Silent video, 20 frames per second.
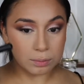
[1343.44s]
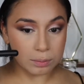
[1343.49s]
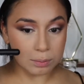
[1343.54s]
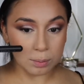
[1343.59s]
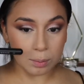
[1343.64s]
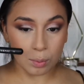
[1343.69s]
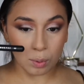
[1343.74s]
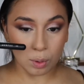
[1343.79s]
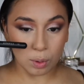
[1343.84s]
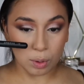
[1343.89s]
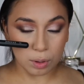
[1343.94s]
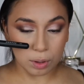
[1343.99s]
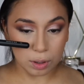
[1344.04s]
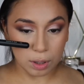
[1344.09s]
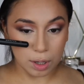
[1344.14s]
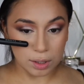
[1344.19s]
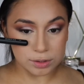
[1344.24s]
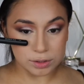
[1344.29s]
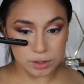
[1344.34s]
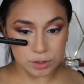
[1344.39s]
more
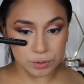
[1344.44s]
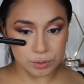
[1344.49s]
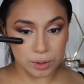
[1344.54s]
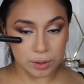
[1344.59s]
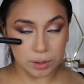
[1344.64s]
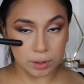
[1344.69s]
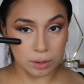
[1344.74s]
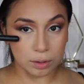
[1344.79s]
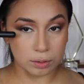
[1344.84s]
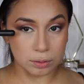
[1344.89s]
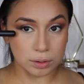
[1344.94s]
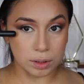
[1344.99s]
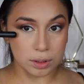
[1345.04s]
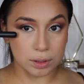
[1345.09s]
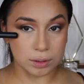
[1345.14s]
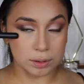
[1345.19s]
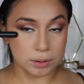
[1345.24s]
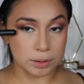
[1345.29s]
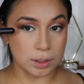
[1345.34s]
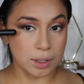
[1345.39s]
concentrated on
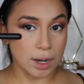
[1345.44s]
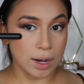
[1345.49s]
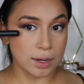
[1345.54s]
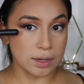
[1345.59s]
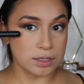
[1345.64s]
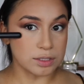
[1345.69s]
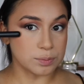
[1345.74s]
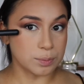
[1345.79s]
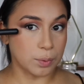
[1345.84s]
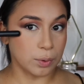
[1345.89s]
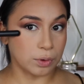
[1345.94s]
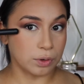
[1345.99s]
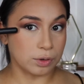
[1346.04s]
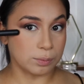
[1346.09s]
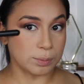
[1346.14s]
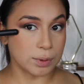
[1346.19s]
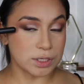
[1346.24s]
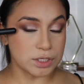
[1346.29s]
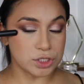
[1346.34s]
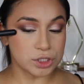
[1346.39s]
the highest point of
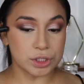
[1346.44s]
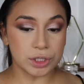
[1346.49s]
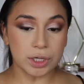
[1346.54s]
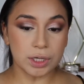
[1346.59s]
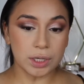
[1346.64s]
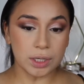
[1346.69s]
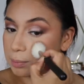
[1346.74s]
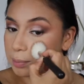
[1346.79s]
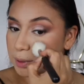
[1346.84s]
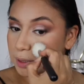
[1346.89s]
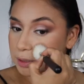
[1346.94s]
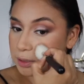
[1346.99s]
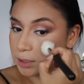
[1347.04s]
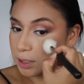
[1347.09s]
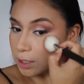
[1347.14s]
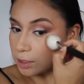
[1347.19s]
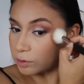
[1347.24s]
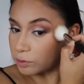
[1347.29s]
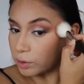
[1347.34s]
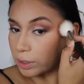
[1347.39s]
my cheek, but
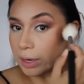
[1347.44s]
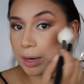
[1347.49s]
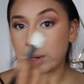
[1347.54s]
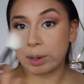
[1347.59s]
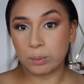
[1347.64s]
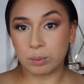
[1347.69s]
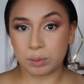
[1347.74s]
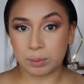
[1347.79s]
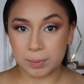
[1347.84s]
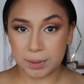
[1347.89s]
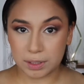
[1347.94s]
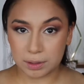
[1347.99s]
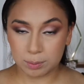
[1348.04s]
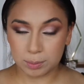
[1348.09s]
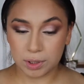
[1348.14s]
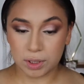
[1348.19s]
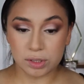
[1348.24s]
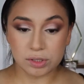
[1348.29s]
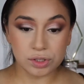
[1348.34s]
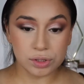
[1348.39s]
under it, it will be the
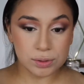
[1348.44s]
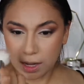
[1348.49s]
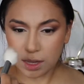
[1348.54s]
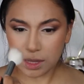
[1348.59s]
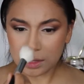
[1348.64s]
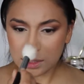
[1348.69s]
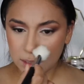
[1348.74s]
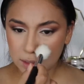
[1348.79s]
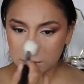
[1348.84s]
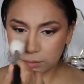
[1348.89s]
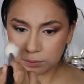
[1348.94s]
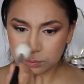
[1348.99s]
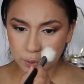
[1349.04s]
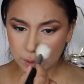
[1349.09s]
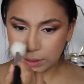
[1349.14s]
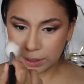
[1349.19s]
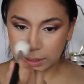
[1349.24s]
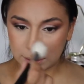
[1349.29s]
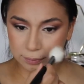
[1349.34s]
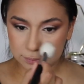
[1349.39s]
blush. And then
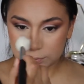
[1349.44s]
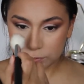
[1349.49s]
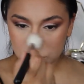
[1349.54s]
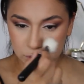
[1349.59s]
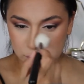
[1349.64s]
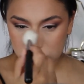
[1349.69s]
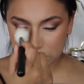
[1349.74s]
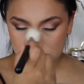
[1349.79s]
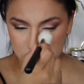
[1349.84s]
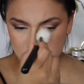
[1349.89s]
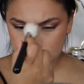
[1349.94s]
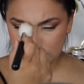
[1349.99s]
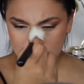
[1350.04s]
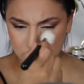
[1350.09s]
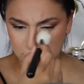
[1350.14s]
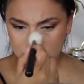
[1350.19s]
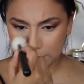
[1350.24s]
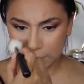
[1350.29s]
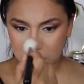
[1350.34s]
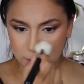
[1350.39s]
why not just a little bit
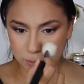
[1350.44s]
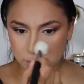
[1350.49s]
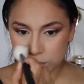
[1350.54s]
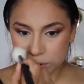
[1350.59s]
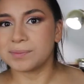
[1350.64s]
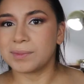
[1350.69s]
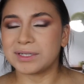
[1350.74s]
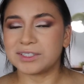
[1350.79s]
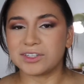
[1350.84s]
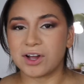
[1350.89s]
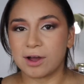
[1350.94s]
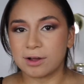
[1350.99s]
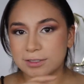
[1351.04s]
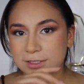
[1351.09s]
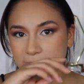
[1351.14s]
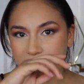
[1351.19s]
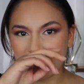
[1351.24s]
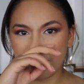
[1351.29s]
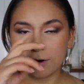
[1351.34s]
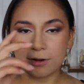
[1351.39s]
on my nose. My dog's
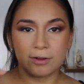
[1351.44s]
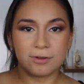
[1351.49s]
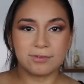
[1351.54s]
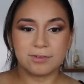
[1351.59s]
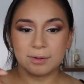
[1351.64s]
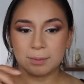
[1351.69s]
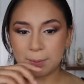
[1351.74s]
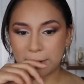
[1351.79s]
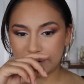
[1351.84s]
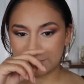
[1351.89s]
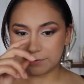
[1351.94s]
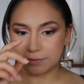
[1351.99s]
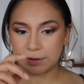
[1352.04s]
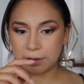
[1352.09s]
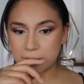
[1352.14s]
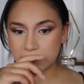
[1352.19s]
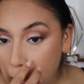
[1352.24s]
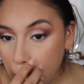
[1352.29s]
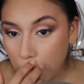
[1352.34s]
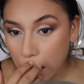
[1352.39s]
hair all over my face.
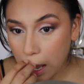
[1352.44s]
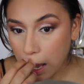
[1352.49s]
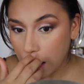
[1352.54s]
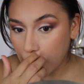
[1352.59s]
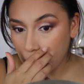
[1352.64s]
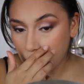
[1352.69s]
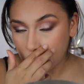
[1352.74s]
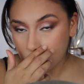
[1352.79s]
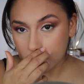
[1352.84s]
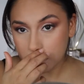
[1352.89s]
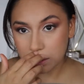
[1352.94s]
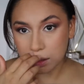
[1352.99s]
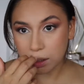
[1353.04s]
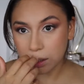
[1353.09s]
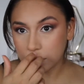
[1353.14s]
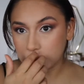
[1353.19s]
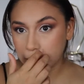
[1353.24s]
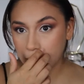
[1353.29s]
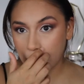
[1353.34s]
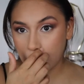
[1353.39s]
I
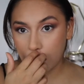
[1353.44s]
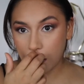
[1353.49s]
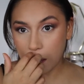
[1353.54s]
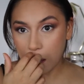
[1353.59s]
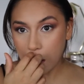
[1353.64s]
hate that.